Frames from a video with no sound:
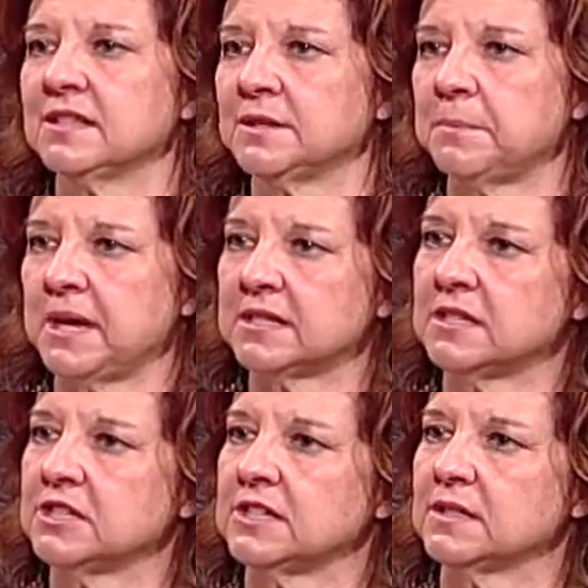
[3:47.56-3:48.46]
in the
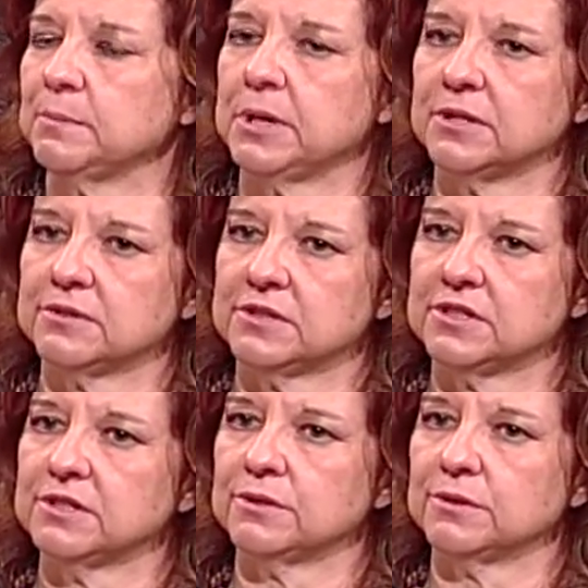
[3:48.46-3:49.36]
message as opposed
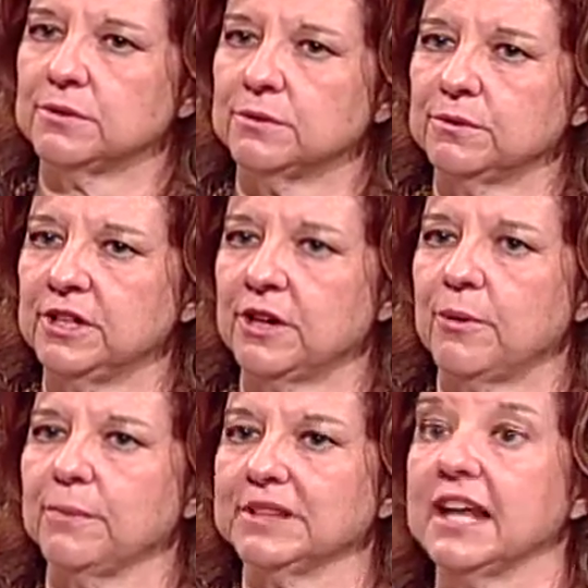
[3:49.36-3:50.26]
to, you
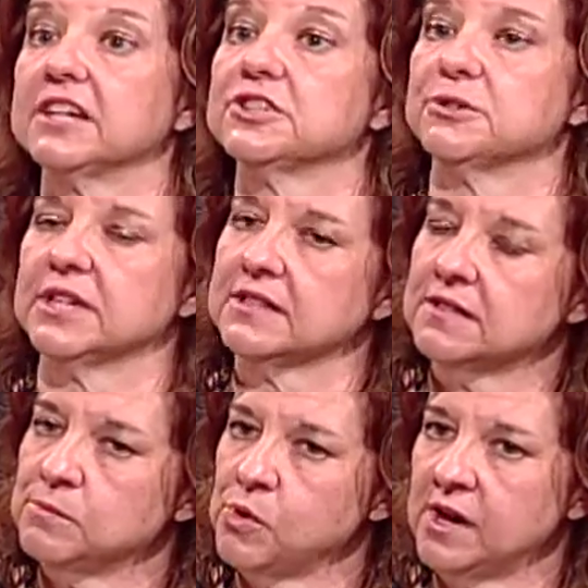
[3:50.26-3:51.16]
know, lecturing
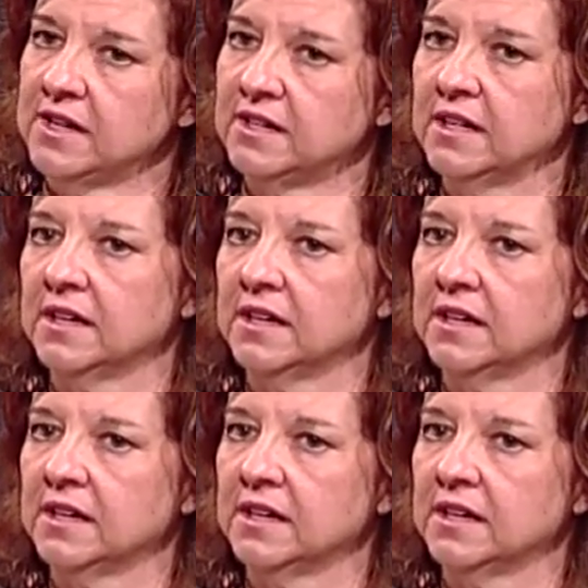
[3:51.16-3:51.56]
someone?